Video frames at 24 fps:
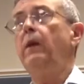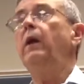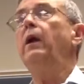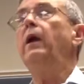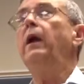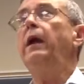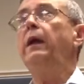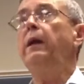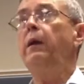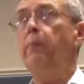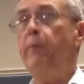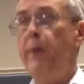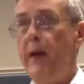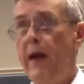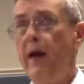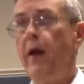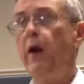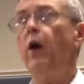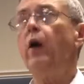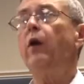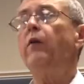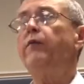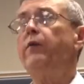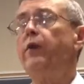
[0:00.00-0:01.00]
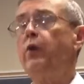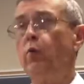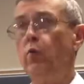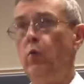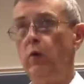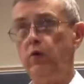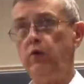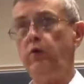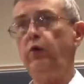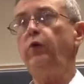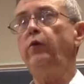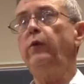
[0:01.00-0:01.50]
And a pair of you
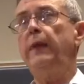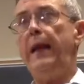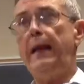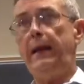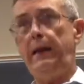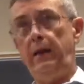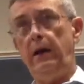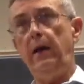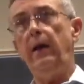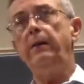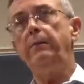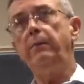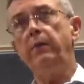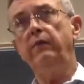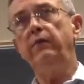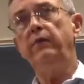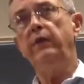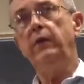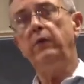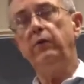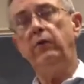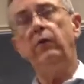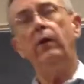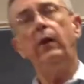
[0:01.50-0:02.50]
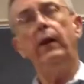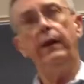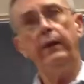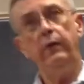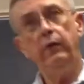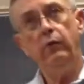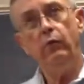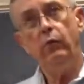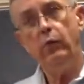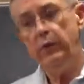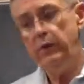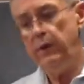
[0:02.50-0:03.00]
will do that type of
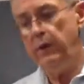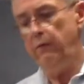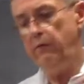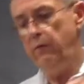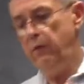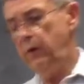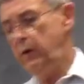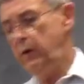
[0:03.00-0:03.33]
distillation, whichever